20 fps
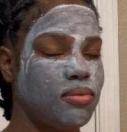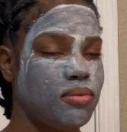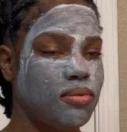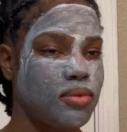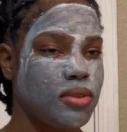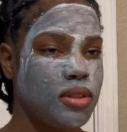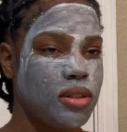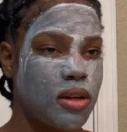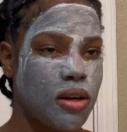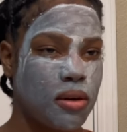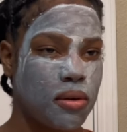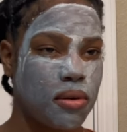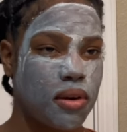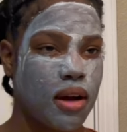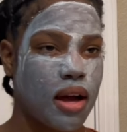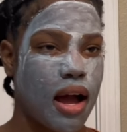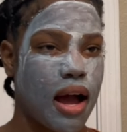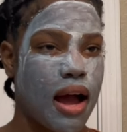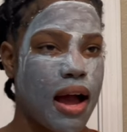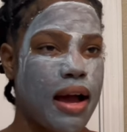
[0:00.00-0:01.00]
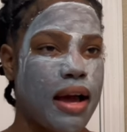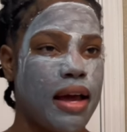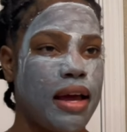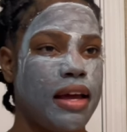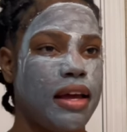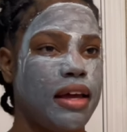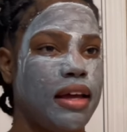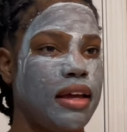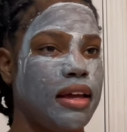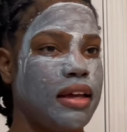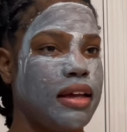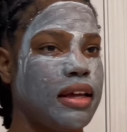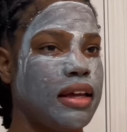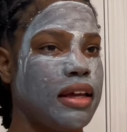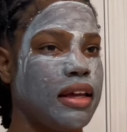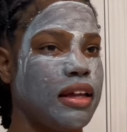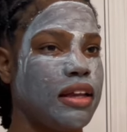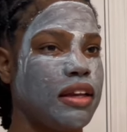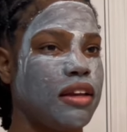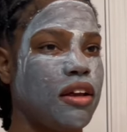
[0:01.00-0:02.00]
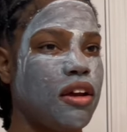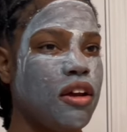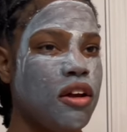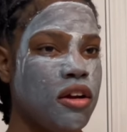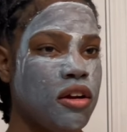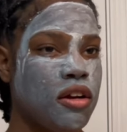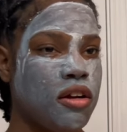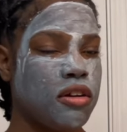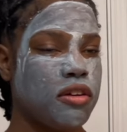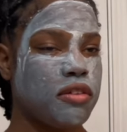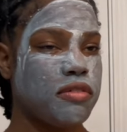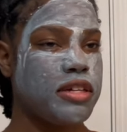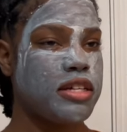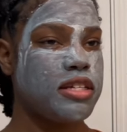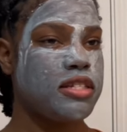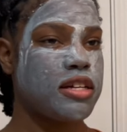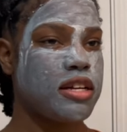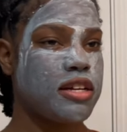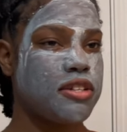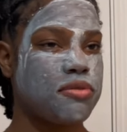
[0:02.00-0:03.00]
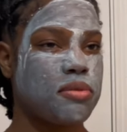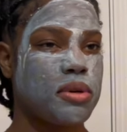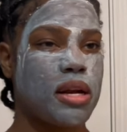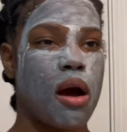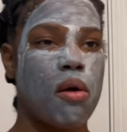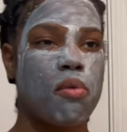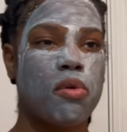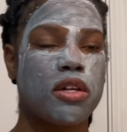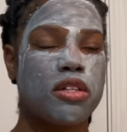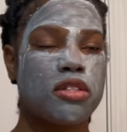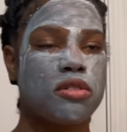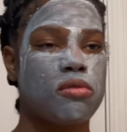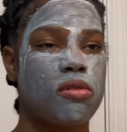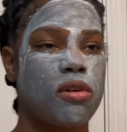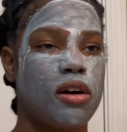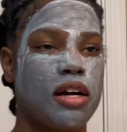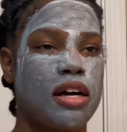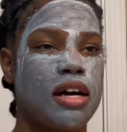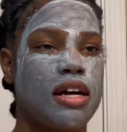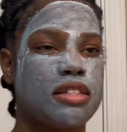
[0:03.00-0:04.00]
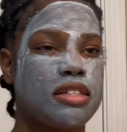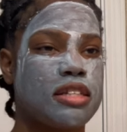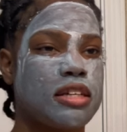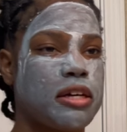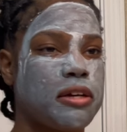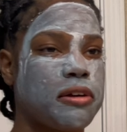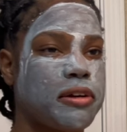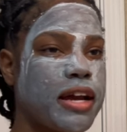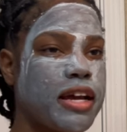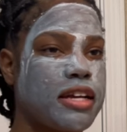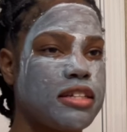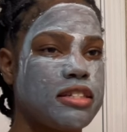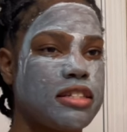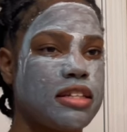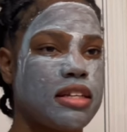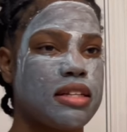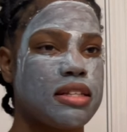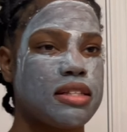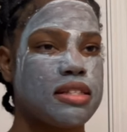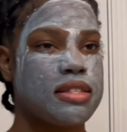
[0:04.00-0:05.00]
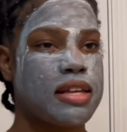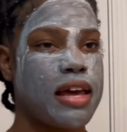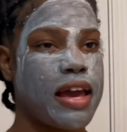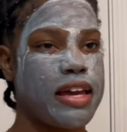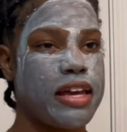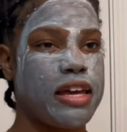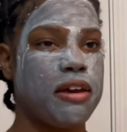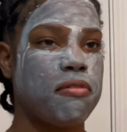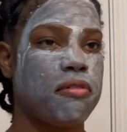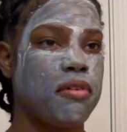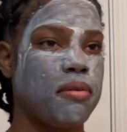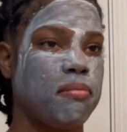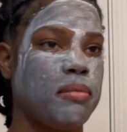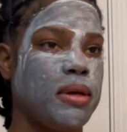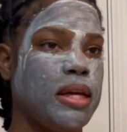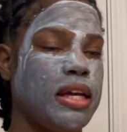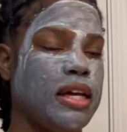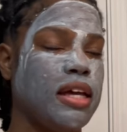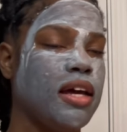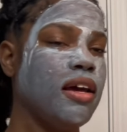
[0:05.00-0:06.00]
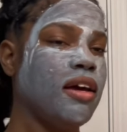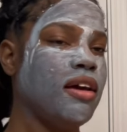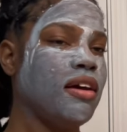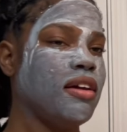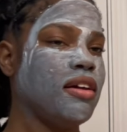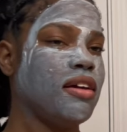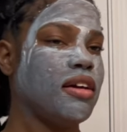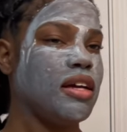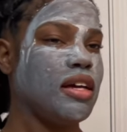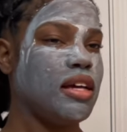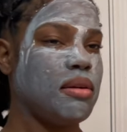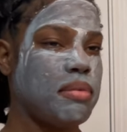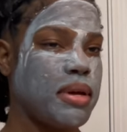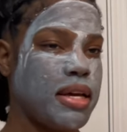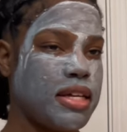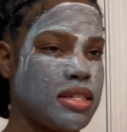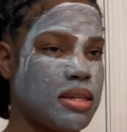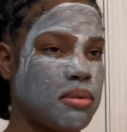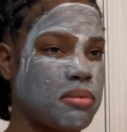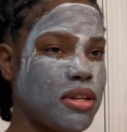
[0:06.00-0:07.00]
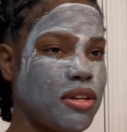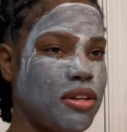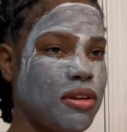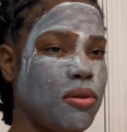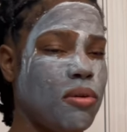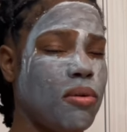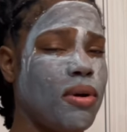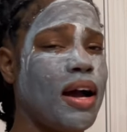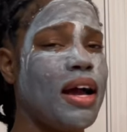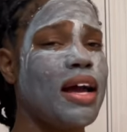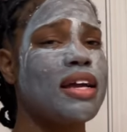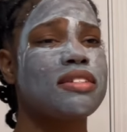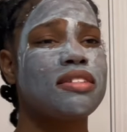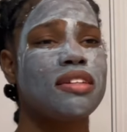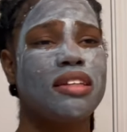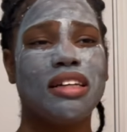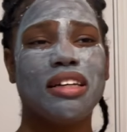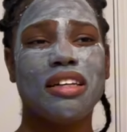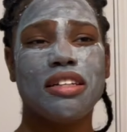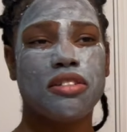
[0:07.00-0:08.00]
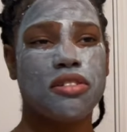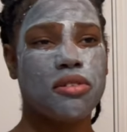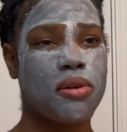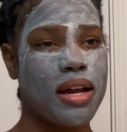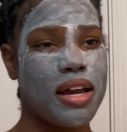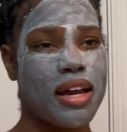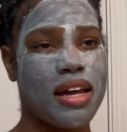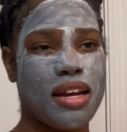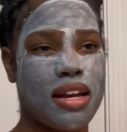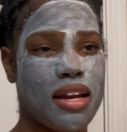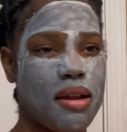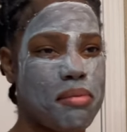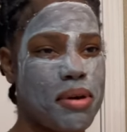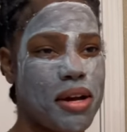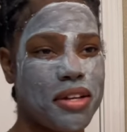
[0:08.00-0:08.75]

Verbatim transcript: you know i can research what i want to on content creation take it with me and make something new i actually enjoy editing my